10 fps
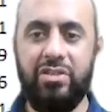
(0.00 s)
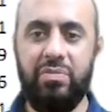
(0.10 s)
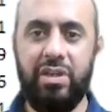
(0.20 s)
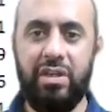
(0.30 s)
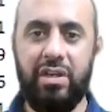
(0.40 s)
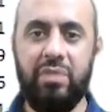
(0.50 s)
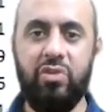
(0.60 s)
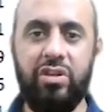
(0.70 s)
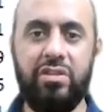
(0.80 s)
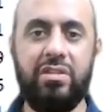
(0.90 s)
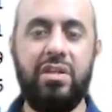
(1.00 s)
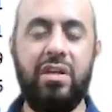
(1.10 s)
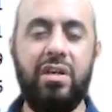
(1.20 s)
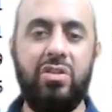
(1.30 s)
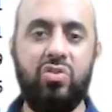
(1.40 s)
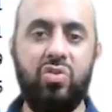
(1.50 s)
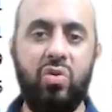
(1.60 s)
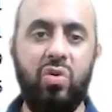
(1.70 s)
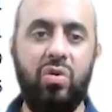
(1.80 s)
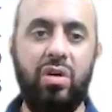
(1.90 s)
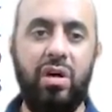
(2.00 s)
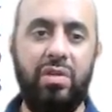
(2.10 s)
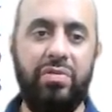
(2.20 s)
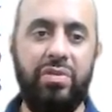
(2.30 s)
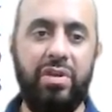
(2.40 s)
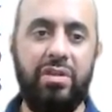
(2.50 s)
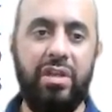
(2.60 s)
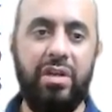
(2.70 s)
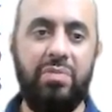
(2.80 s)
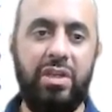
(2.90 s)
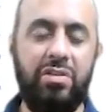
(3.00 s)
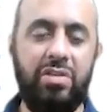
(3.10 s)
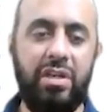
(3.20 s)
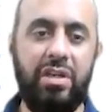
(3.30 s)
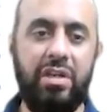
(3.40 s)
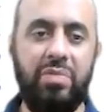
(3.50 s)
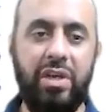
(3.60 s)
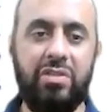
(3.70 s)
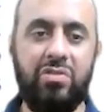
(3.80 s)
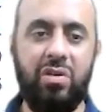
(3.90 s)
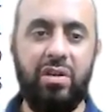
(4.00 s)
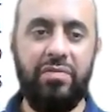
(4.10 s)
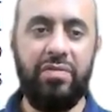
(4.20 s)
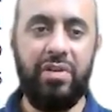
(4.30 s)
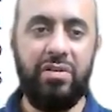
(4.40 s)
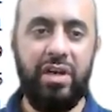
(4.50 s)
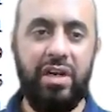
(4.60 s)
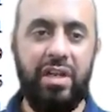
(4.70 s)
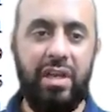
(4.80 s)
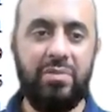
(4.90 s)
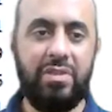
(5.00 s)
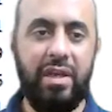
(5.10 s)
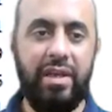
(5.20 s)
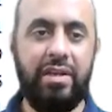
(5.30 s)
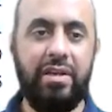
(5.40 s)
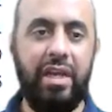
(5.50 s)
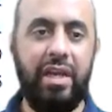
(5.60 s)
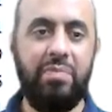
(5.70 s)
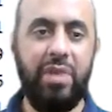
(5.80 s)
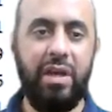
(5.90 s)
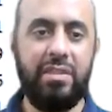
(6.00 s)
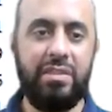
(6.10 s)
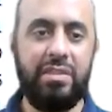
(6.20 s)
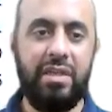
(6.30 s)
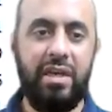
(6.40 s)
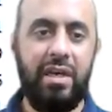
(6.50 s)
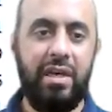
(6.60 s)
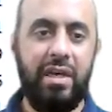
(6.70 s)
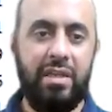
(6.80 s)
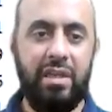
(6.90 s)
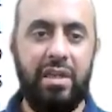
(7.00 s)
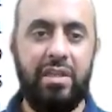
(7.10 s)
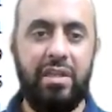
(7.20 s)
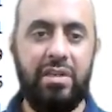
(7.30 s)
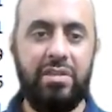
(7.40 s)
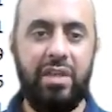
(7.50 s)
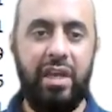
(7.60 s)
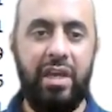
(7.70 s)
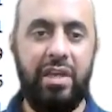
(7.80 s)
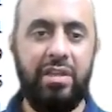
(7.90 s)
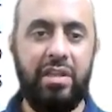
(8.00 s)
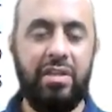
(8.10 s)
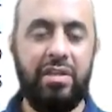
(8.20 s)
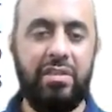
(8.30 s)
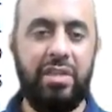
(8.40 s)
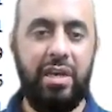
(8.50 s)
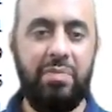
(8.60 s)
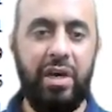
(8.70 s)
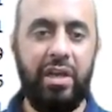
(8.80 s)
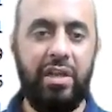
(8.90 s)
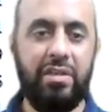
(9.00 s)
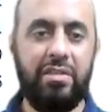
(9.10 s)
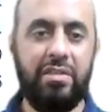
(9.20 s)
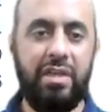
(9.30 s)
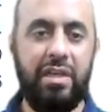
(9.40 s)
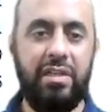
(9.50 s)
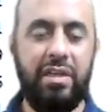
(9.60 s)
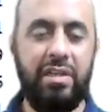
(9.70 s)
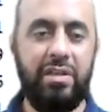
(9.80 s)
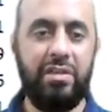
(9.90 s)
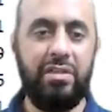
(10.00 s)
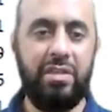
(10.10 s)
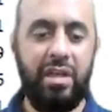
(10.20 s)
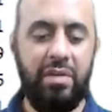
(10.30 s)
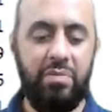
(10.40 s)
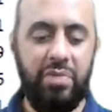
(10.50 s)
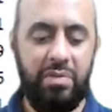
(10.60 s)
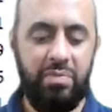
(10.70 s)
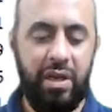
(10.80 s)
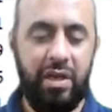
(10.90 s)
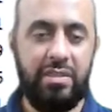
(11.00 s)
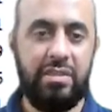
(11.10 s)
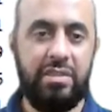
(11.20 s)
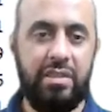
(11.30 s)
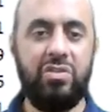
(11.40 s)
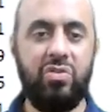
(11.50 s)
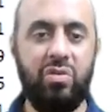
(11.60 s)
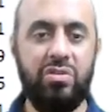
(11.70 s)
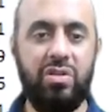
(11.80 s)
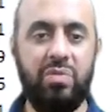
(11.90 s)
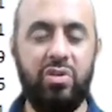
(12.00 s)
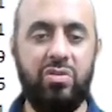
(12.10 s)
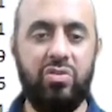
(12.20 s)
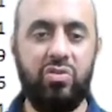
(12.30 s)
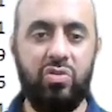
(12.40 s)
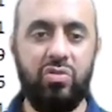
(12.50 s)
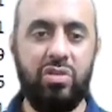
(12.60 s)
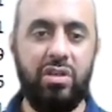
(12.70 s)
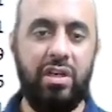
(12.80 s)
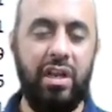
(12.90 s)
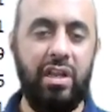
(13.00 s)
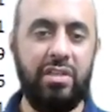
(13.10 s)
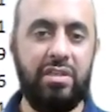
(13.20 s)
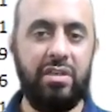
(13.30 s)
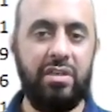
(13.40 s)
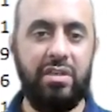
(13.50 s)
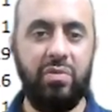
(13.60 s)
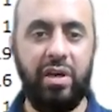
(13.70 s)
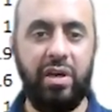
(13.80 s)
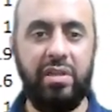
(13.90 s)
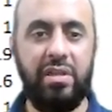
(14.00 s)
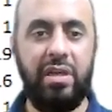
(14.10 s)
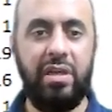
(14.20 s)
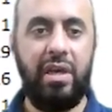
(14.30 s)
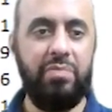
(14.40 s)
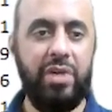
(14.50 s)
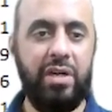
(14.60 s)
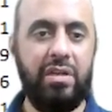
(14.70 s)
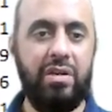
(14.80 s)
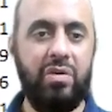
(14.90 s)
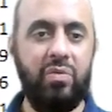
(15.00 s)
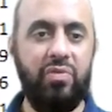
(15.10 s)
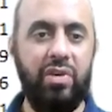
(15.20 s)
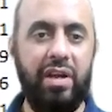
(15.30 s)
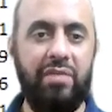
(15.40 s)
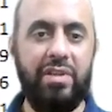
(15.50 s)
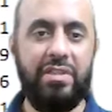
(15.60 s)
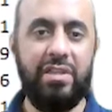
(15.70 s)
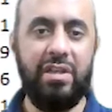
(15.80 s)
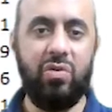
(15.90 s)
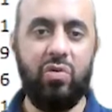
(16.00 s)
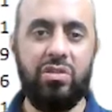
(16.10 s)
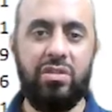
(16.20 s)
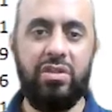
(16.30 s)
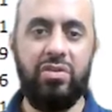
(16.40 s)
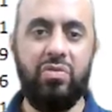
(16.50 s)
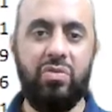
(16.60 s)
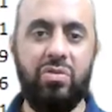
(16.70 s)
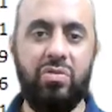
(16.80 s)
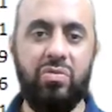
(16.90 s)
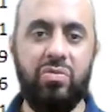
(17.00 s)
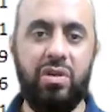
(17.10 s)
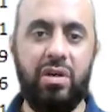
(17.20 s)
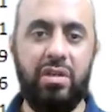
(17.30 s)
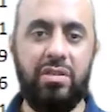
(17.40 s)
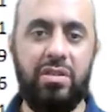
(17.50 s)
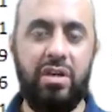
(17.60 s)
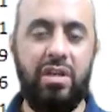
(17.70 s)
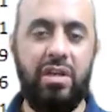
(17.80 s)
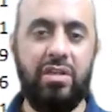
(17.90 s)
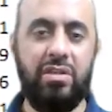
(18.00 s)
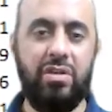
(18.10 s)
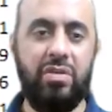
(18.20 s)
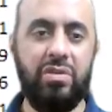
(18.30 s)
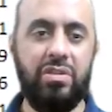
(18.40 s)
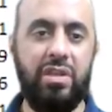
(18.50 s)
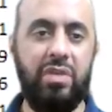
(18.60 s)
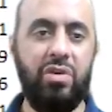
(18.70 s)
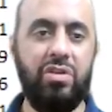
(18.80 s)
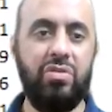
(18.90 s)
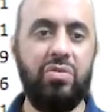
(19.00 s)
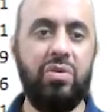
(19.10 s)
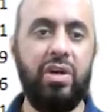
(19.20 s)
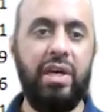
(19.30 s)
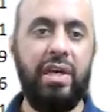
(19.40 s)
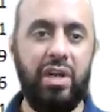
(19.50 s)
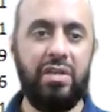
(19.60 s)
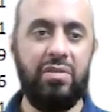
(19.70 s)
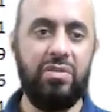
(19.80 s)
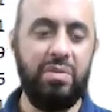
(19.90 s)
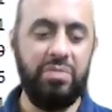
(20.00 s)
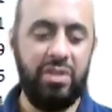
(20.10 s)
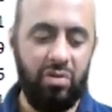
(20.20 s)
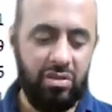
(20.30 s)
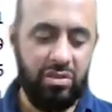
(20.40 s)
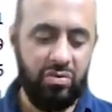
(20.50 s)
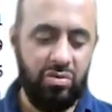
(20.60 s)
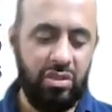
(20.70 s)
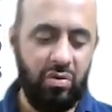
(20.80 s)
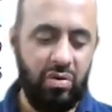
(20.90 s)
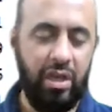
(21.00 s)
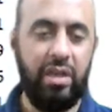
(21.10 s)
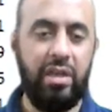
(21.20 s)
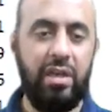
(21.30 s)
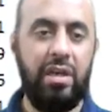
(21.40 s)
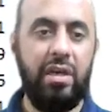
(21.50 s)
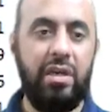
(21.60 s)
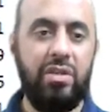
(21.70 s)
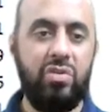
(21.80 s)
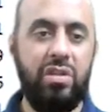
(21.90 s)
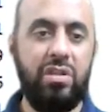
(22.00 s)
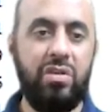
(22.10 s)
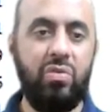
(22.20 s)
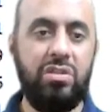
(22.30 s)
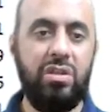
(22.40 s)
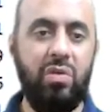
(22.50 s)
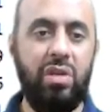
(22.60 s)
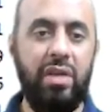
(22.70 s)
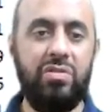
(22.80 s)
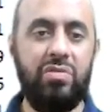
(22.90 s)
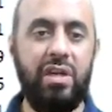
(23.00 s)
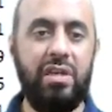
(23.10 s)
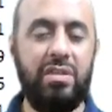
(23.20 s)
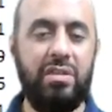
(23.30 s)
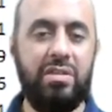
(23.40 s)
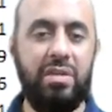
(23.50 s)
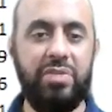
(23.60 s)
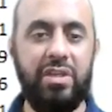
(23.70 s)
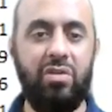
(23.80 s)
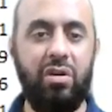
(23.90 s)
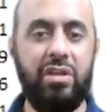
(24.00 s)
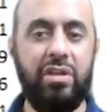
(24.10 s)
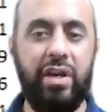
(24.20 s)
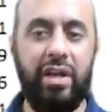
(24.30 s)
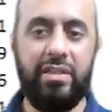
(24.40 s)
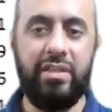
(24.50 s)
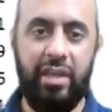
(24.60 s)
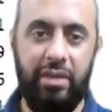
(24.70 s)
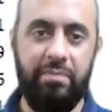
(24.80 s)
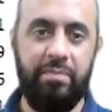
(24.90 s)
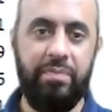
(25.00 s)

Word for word: GPA grade points. So th- they are being graded based on different grade names like A plus, then there's A, then there's A minus, and then there's like B plus and so on. So I'm going to show you the grading legend in a while. But for every single course that you go to uh, study in the university, what you get something called the course outline. So in the course outline, you get something called a grading scheme.